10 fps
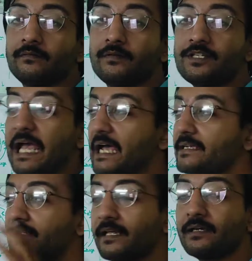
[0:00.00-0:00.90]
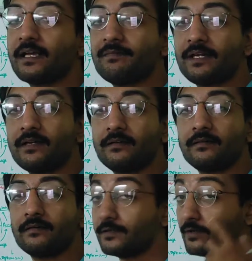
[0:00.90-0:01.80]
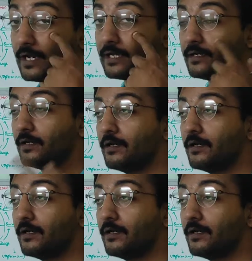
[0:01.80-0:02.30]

See, eye is like a camera, your eye.